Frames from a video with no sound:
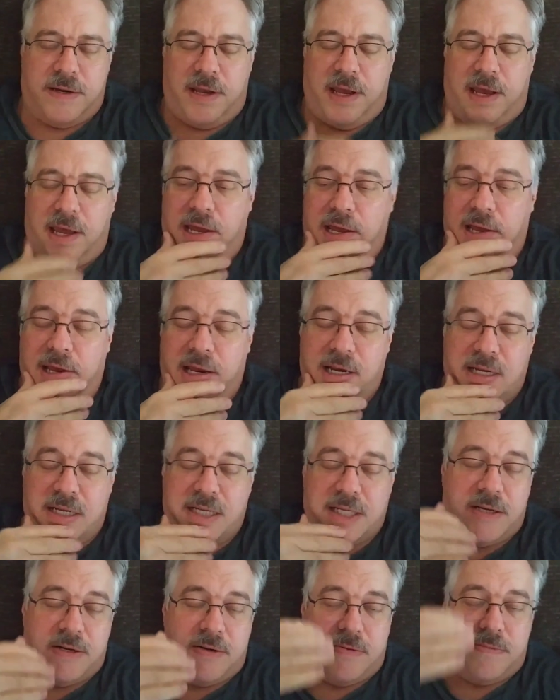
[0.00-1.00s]
And
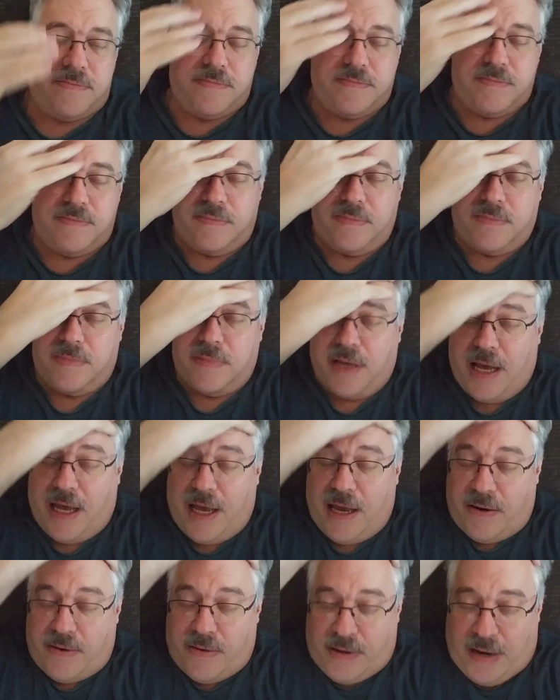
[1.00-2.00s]
so
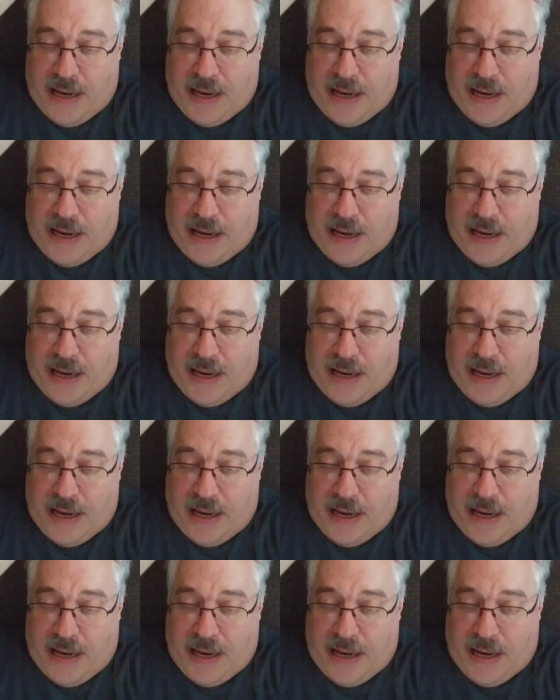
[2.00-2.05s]
I